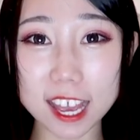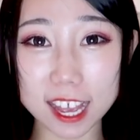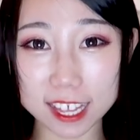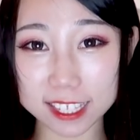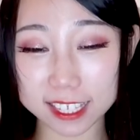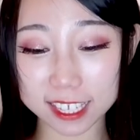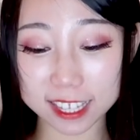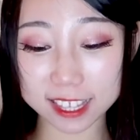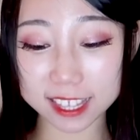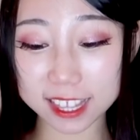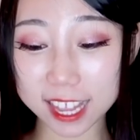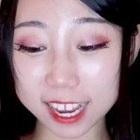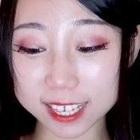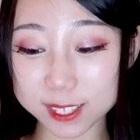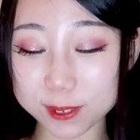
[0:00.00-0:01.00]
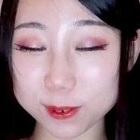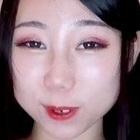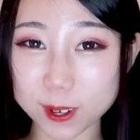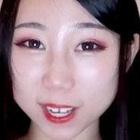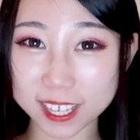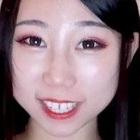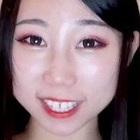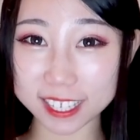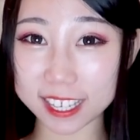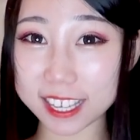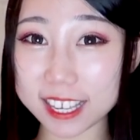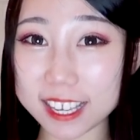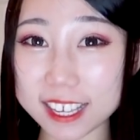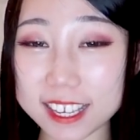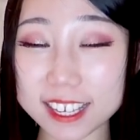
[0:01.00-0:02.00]
And the next one
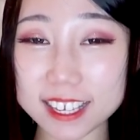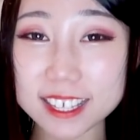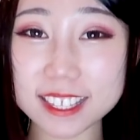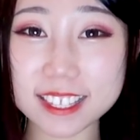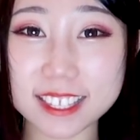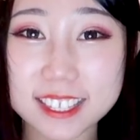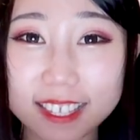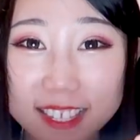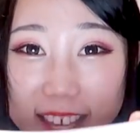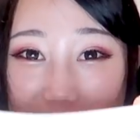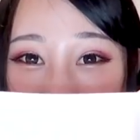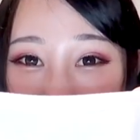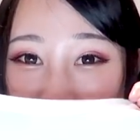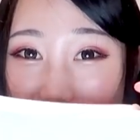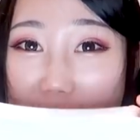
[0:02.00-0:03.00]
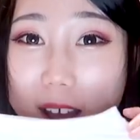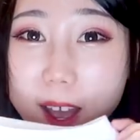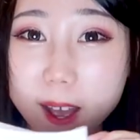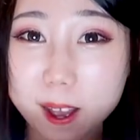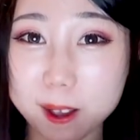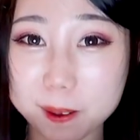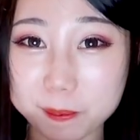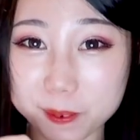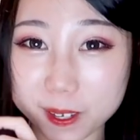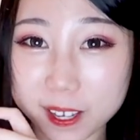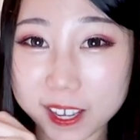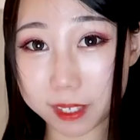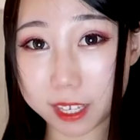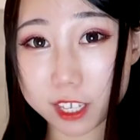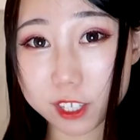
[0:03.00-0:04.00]
is this top.
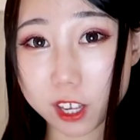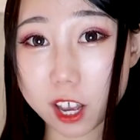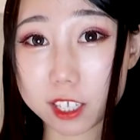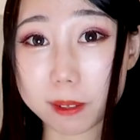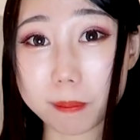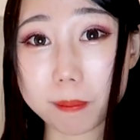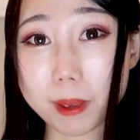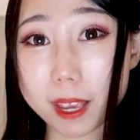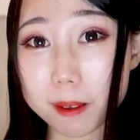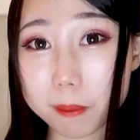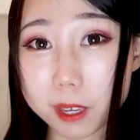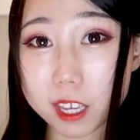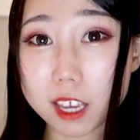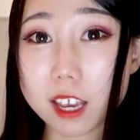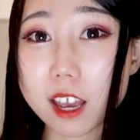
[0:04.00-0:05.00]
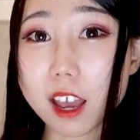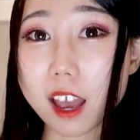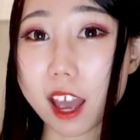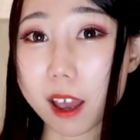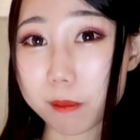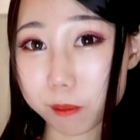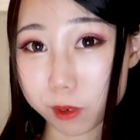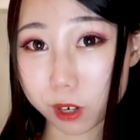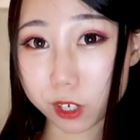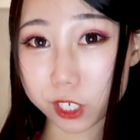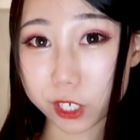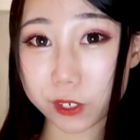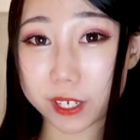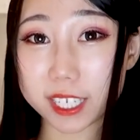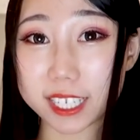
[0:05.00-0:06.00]
It's got a baby
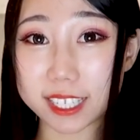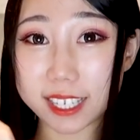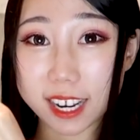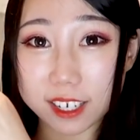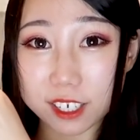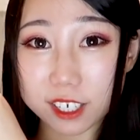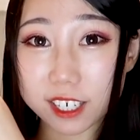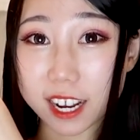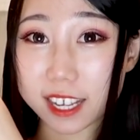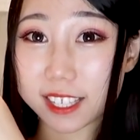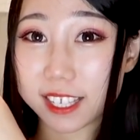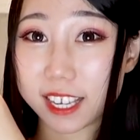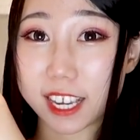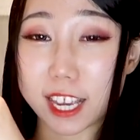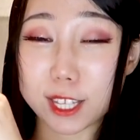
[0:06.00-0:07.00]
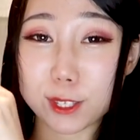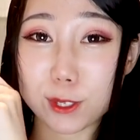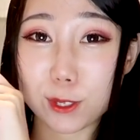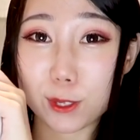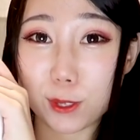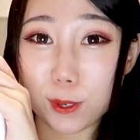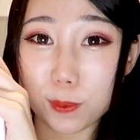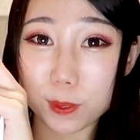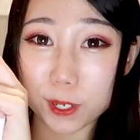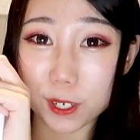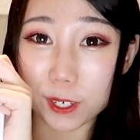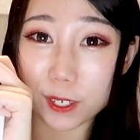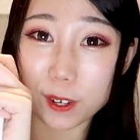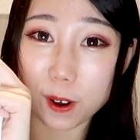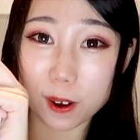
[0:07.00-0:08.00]
embroidered netter. I think it's
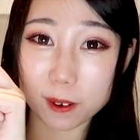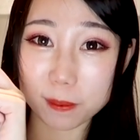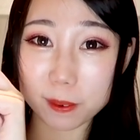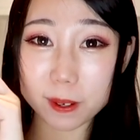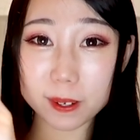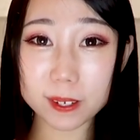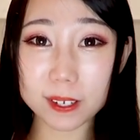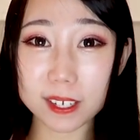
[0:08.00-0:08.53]
super adorable.